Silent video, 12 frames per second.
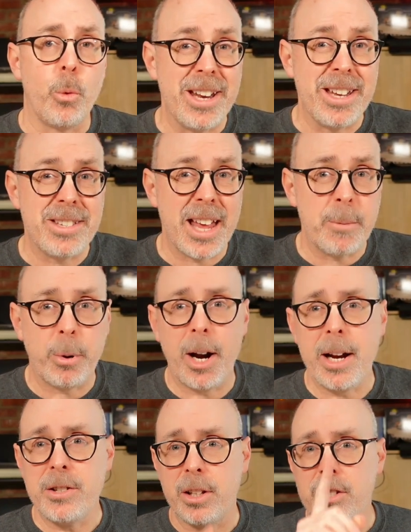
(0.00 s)
What is that
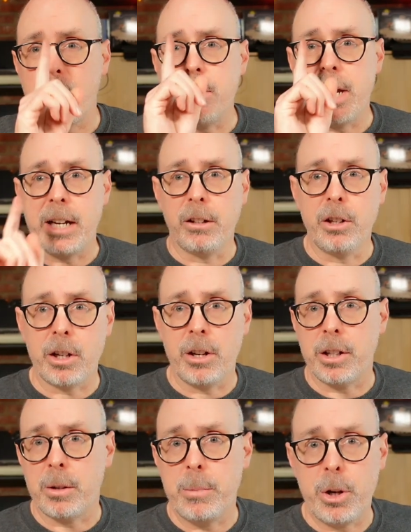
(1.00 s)
price? Let's go take a look
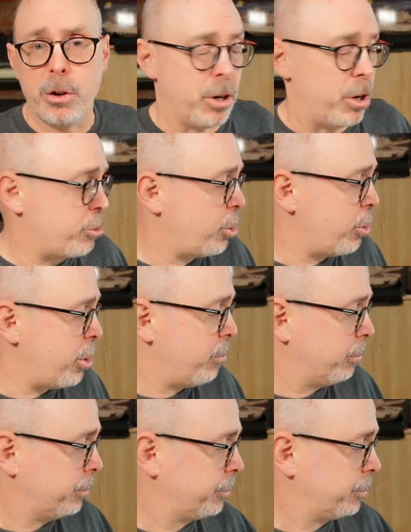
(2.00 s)
on the computer and I'll show you.